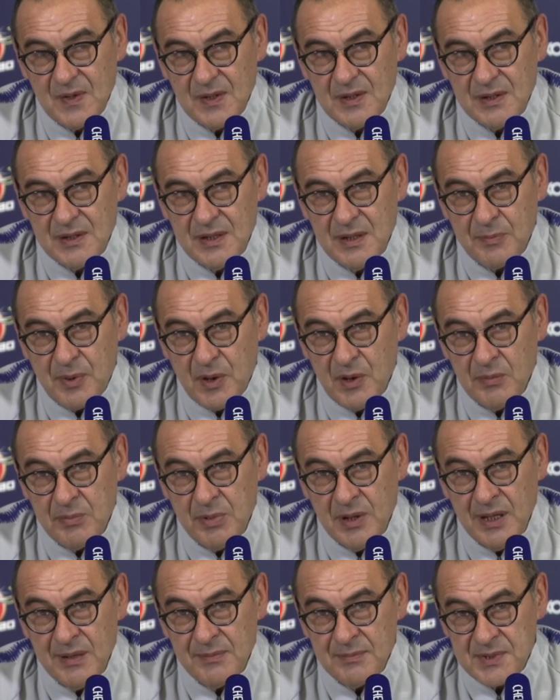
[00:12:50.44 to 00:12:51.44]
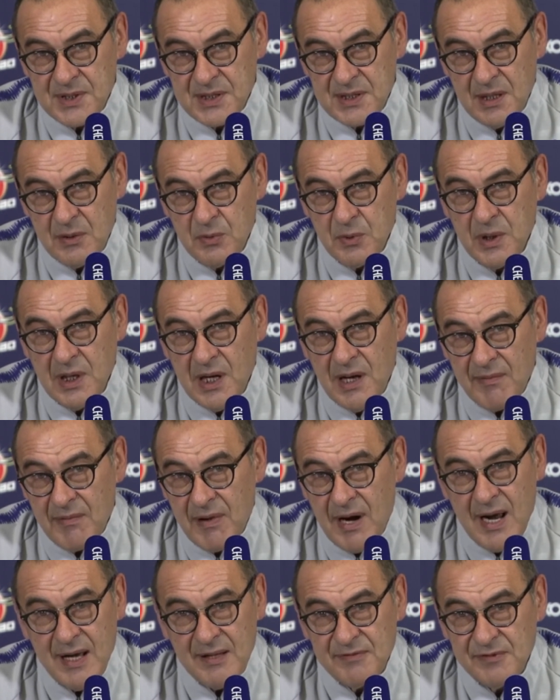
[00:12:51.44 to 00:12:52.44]
the problems will
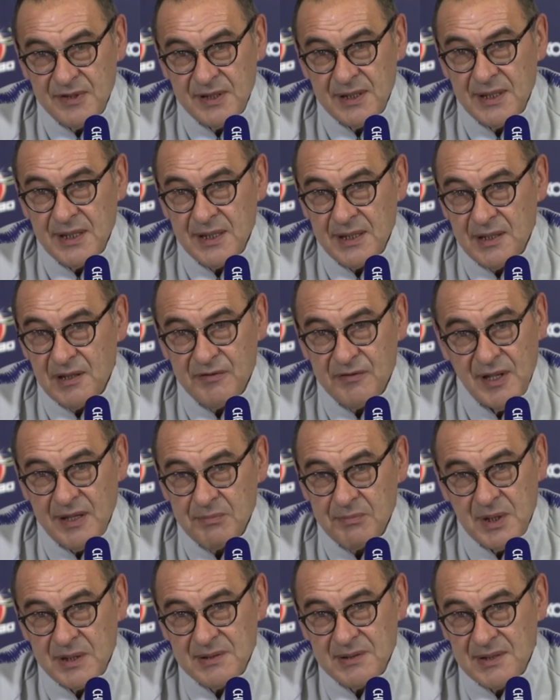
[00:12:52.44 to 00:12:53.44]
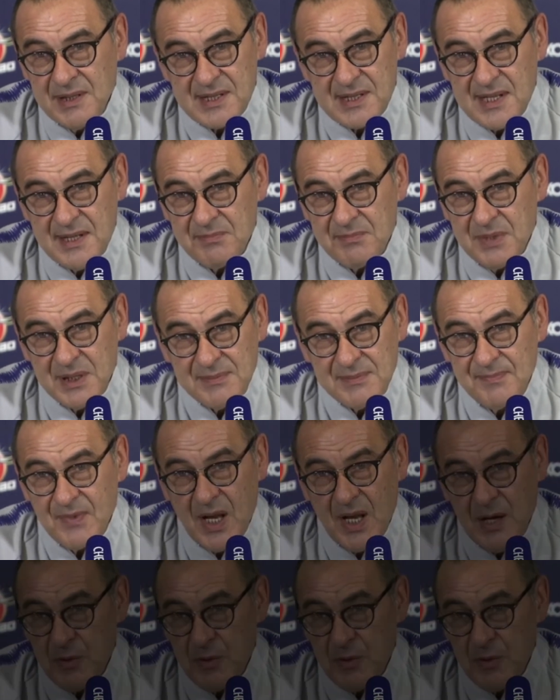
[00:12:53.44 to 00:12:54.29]
arrive in November, in December. I